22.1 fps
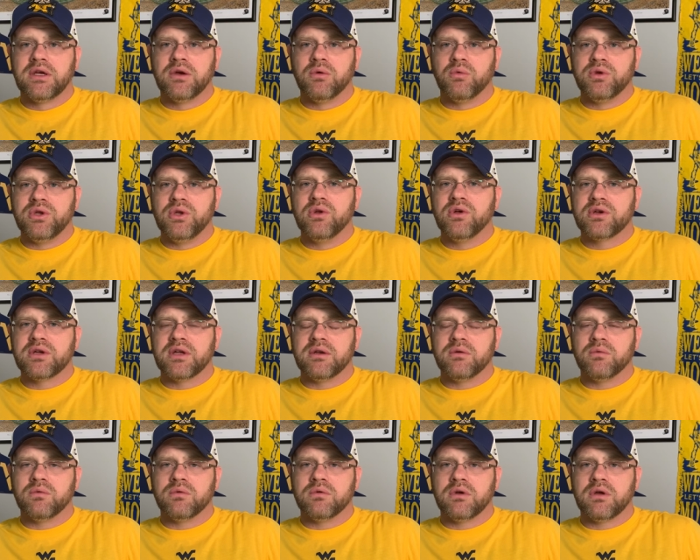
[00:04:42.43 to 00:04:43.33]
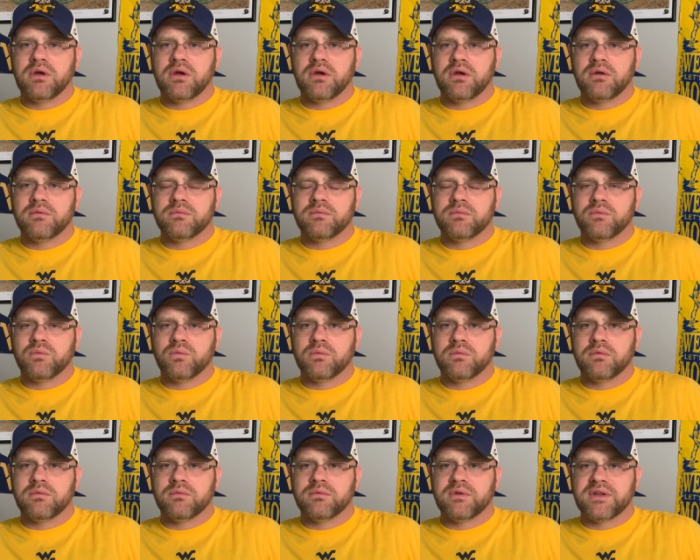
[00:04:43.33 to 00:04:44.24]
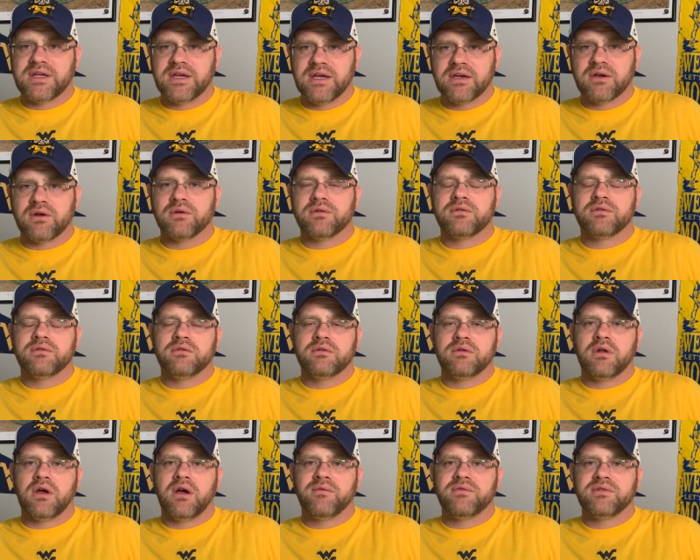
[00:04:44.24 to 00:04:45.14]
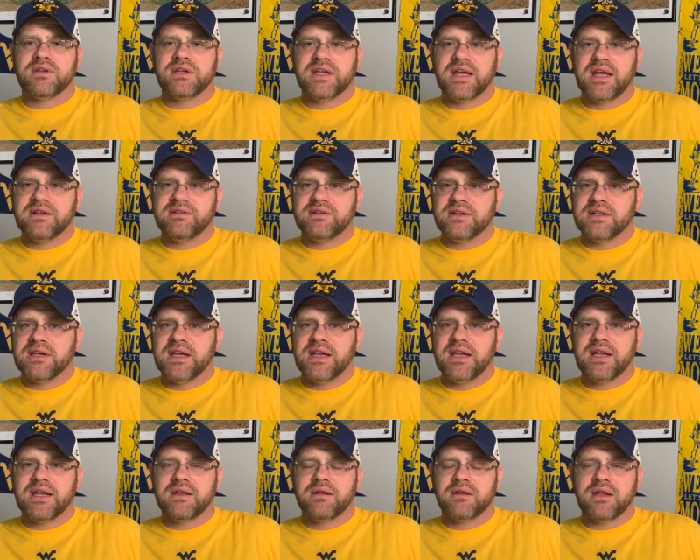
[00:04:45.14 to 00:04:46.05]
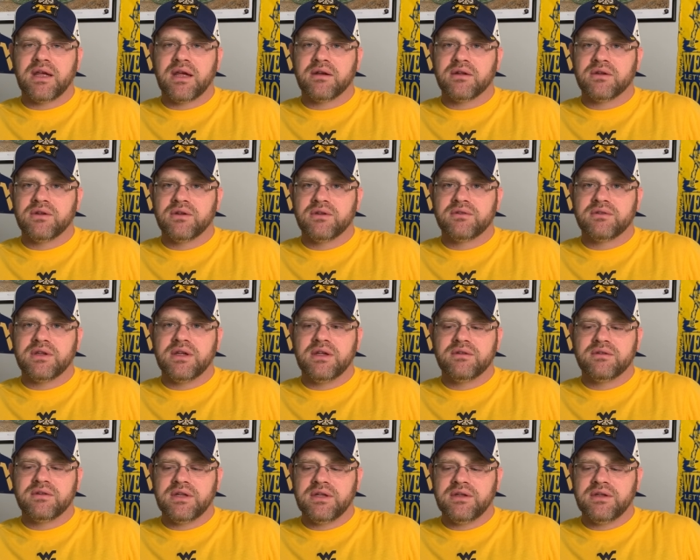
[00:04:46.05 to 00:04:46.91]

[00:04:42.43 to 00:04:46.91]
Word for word: When you look at uh, the kickers, obviously Casey Legg had a good season.